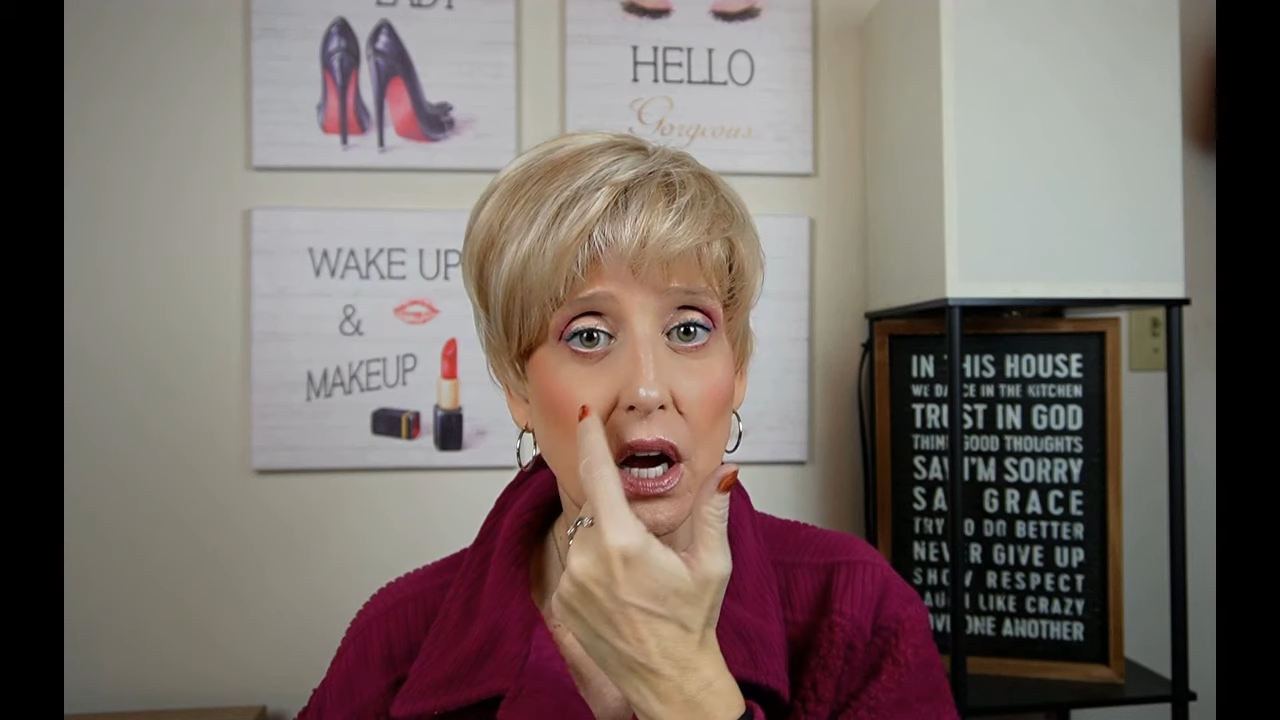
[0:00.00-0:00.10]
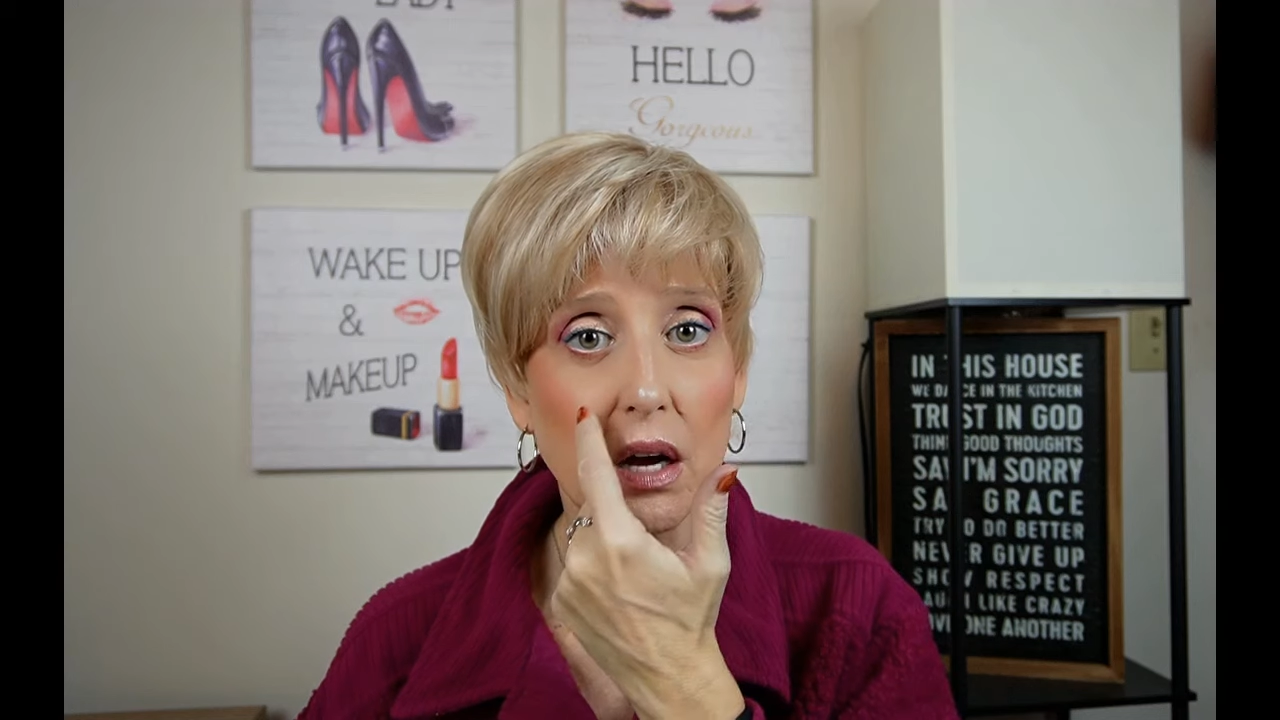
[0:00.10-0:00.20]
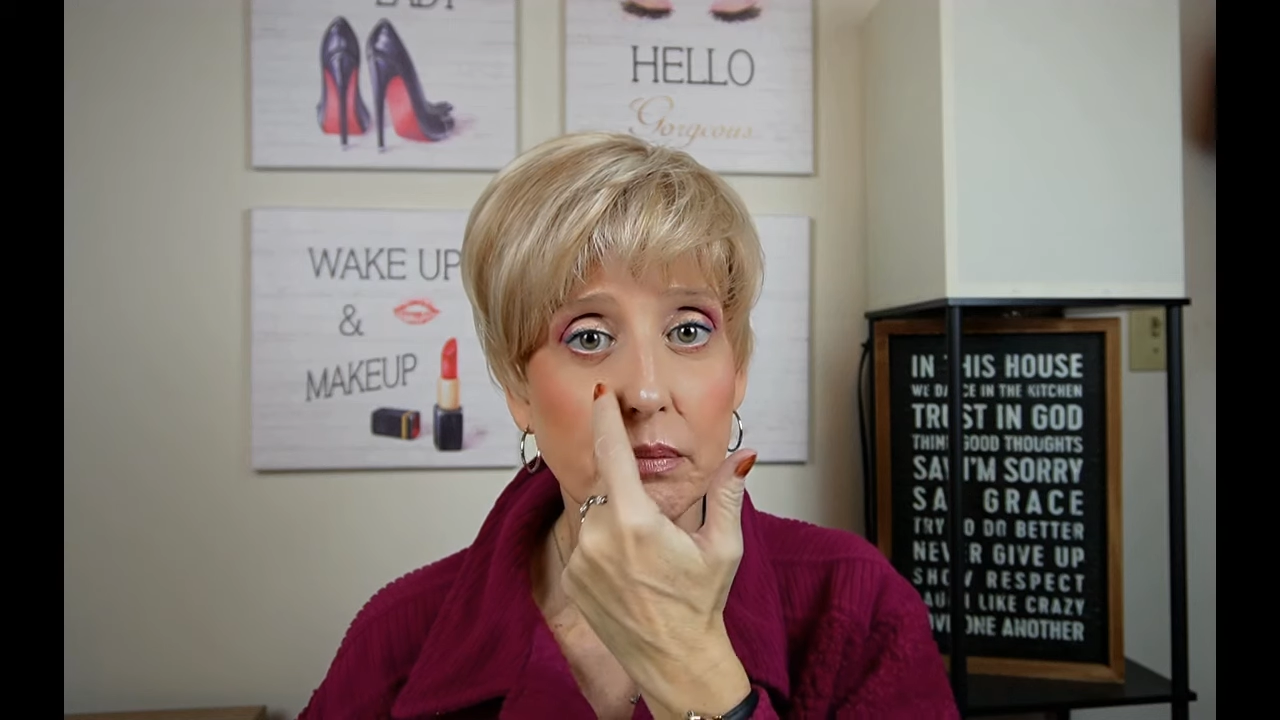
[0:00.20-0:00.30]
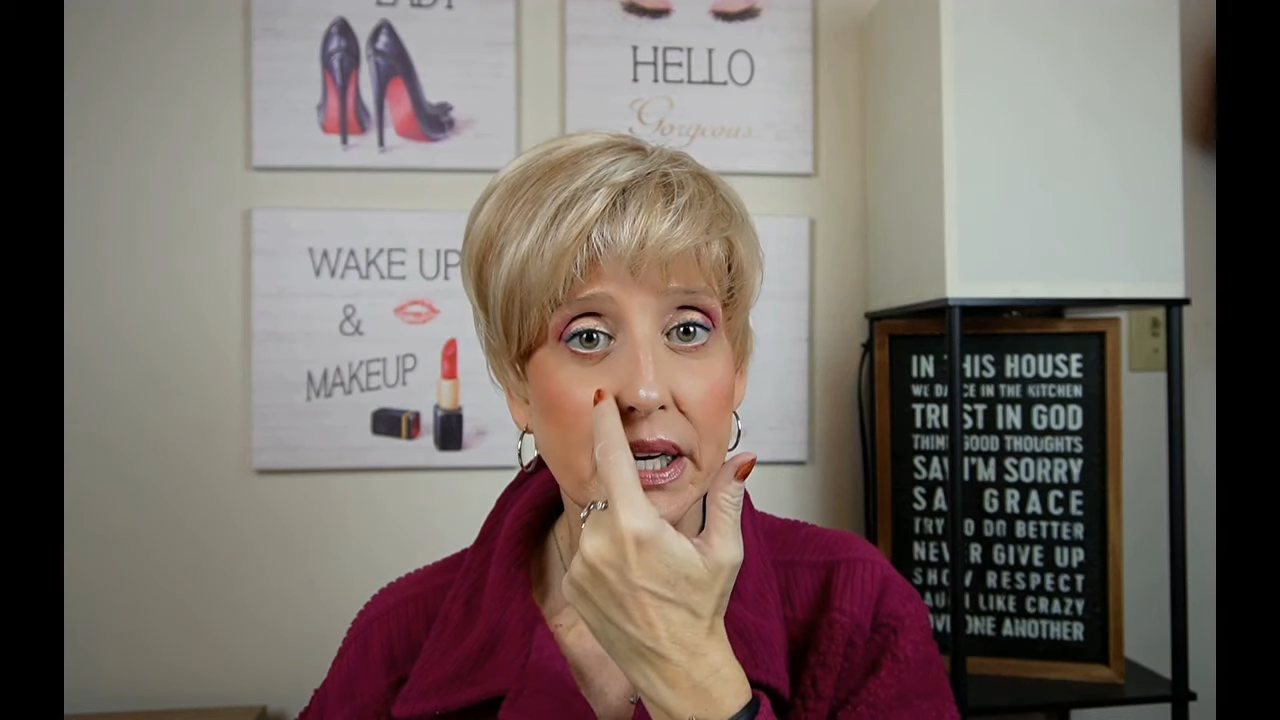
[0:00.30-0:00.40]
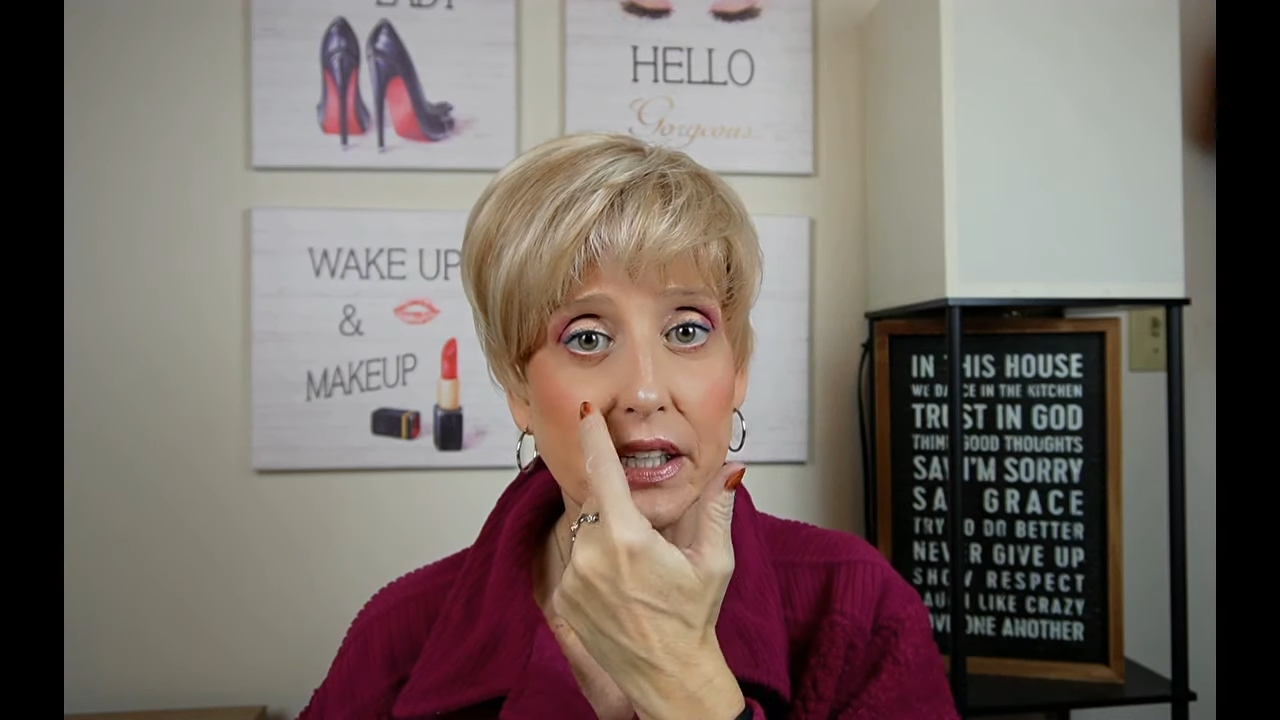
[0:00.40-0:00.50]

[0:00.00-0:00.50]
on my